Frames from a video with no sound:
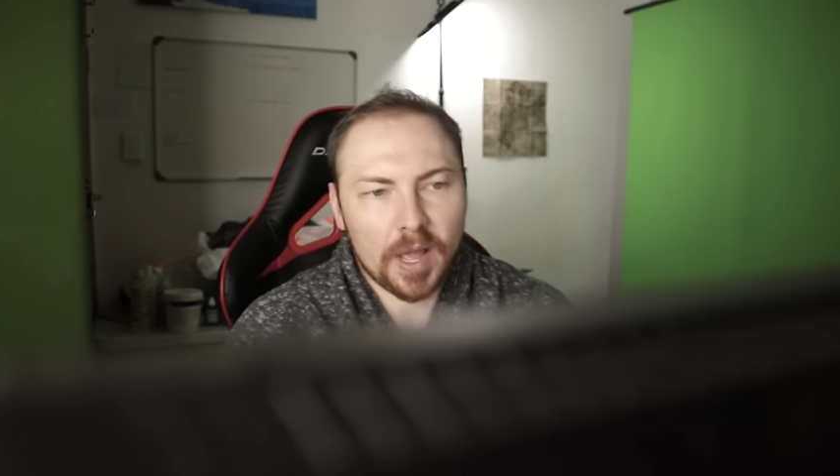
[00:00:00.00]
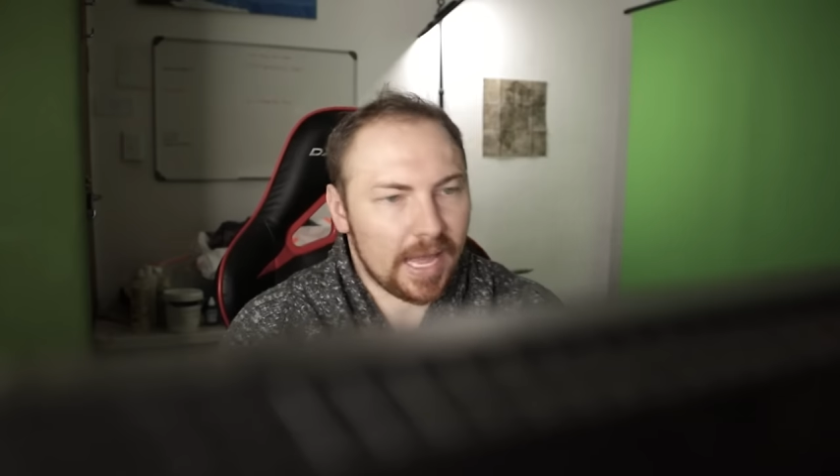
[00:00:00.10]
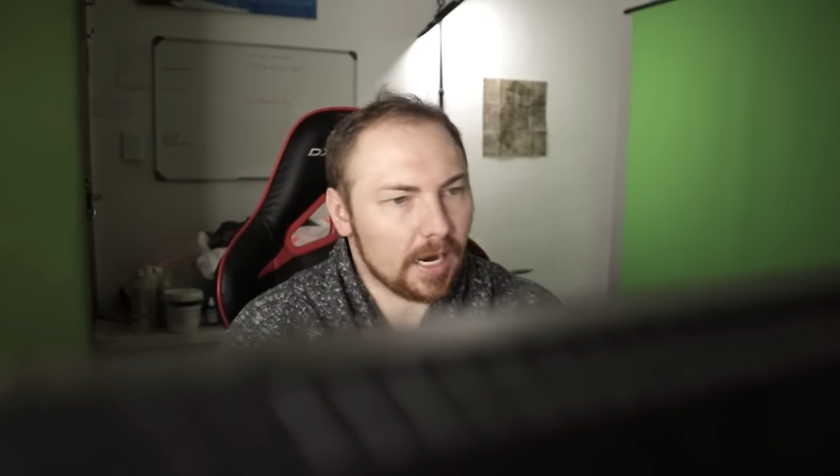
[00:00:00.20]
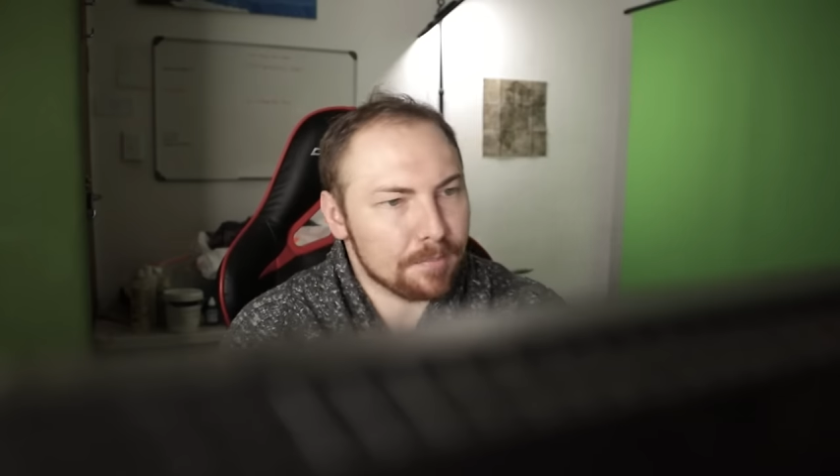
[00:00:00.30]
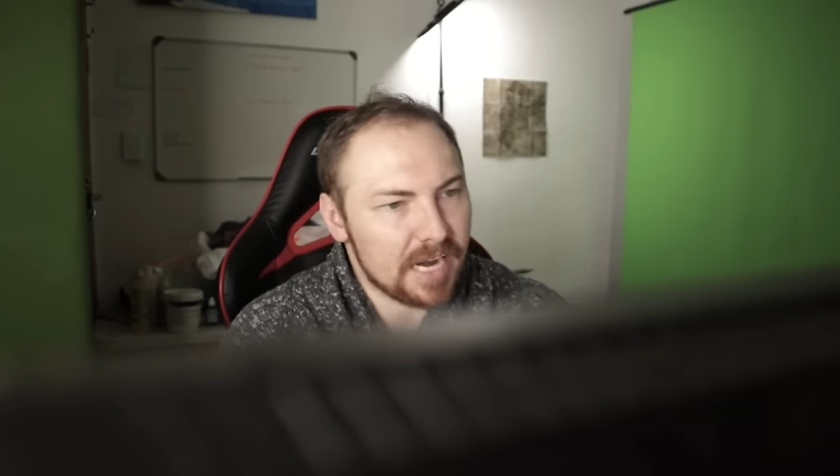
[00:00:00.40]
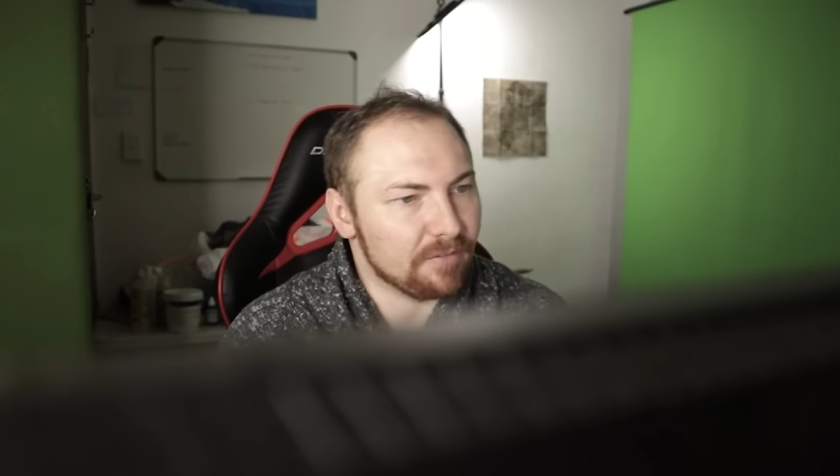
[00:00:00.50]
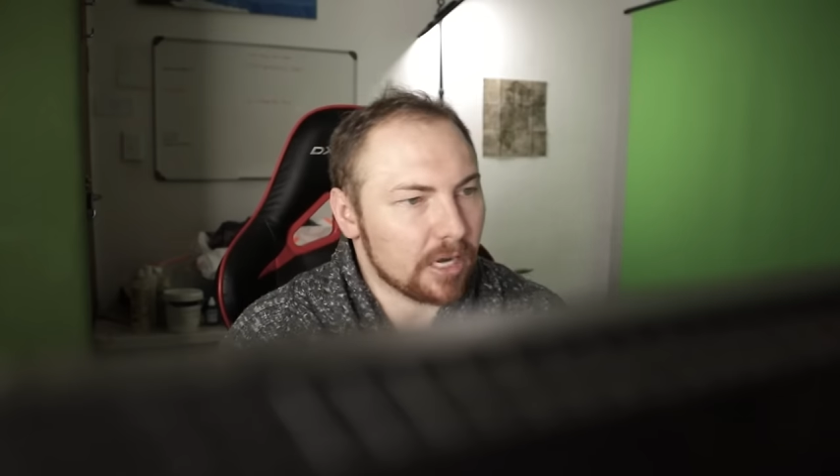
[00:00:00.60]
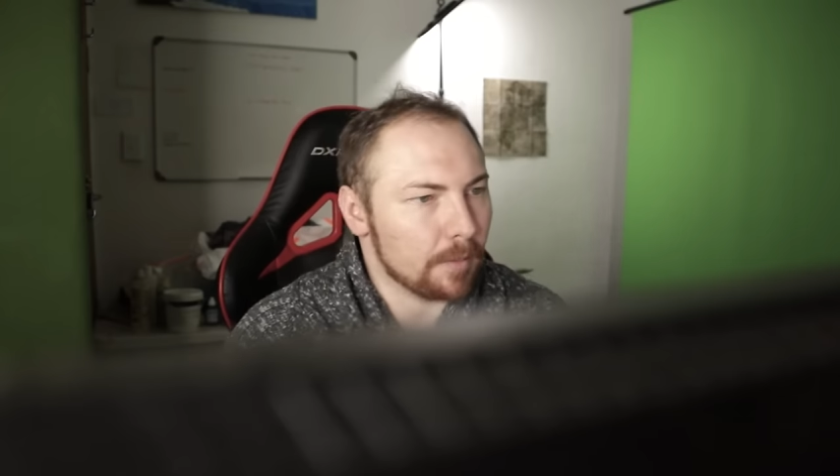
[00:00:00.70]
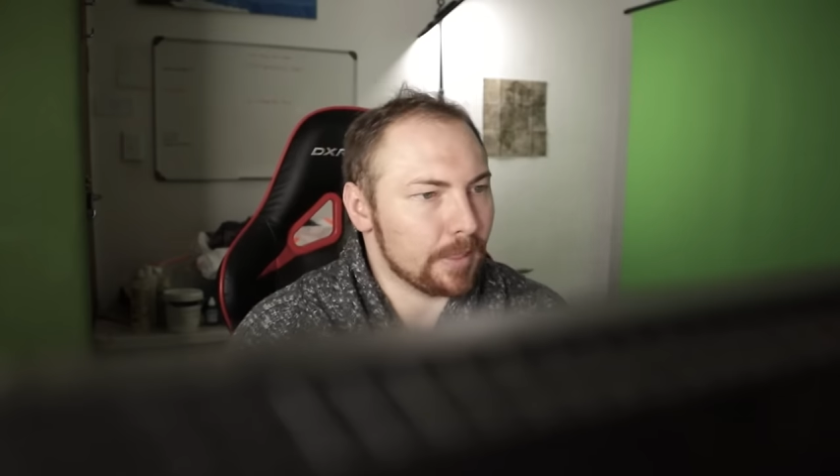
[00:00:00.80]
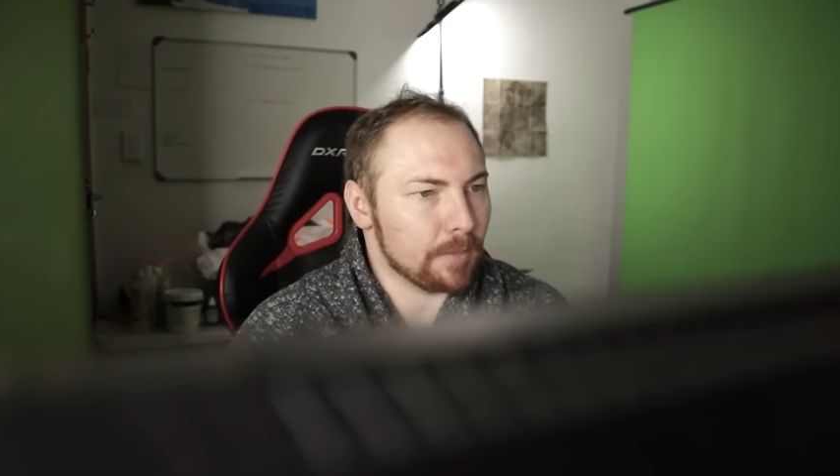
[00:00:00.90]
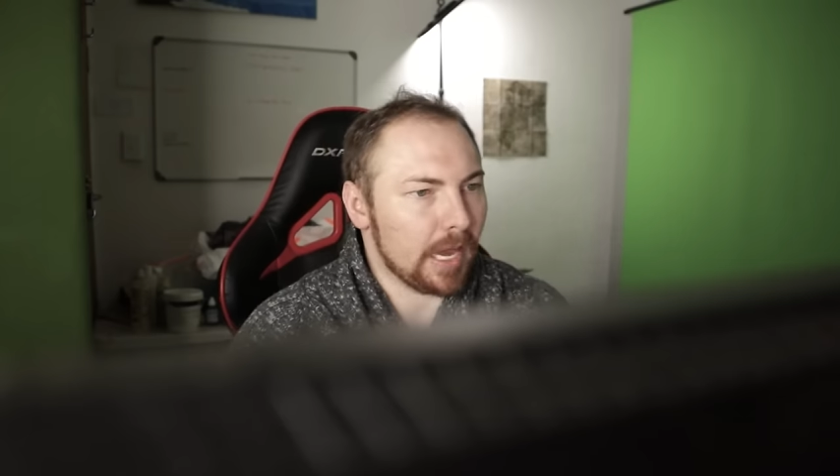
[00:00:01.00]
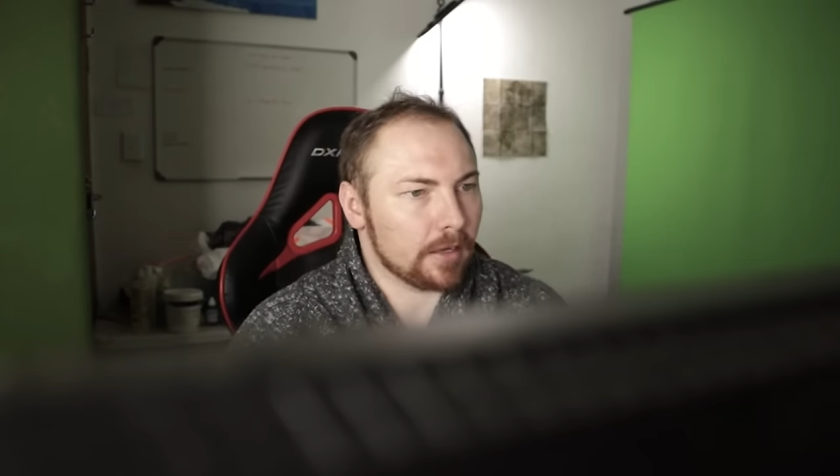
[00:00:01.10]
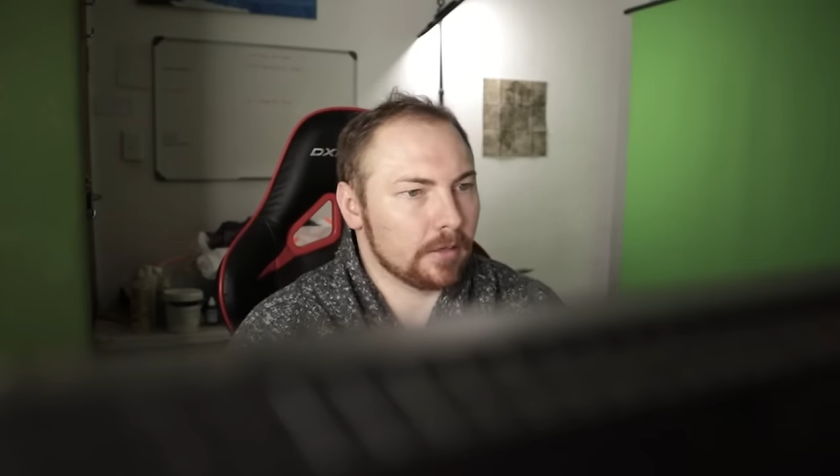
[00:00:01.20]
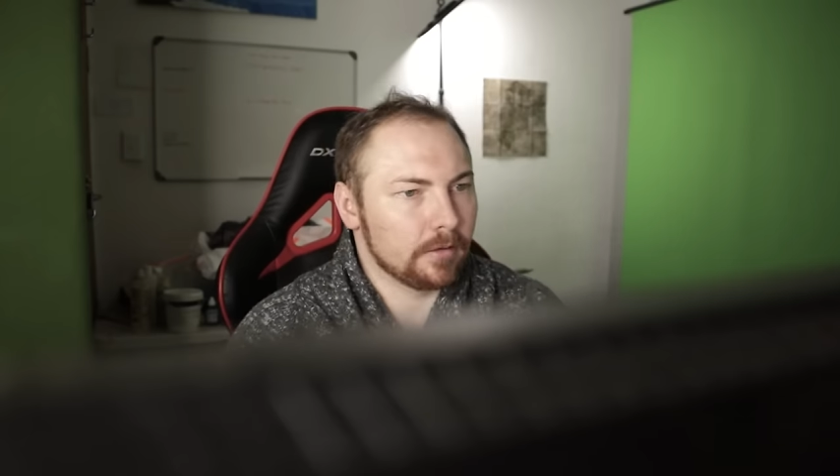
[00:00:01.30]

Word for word: and I'm never coming back.